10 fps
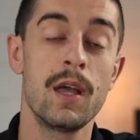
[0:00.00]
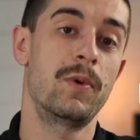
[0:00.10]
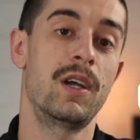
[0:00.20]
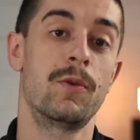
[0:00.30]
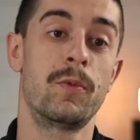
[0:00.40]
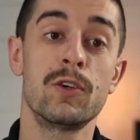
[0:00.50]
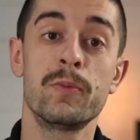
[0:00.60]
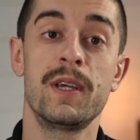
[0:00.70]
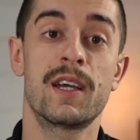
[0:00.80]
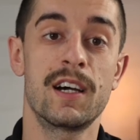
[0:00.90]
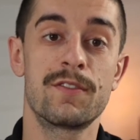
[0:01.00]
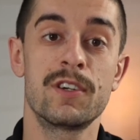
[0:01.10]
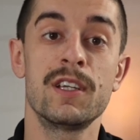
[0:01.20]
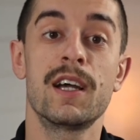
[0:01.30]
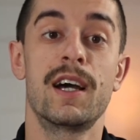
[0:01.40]
where we'll be
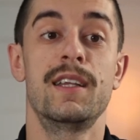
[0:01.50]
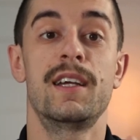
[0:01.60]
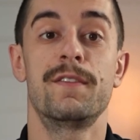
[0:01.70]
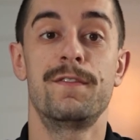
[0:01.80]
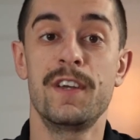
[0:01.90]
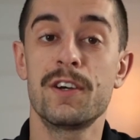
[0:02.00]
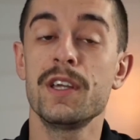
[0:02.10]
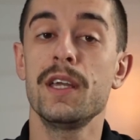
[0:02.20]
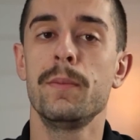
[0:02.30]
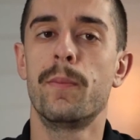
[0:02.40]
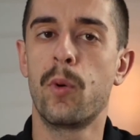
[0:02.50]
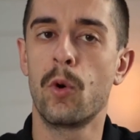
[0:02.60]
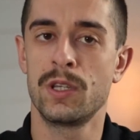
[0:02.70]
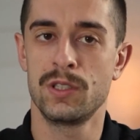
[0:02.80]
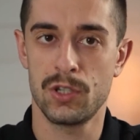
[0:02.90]
covering another very
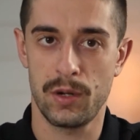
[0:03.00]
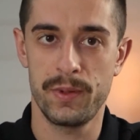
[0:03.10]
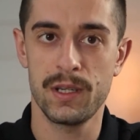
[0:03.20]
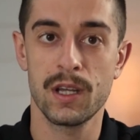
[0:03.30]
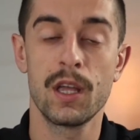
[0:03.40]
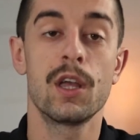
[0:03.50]
important topic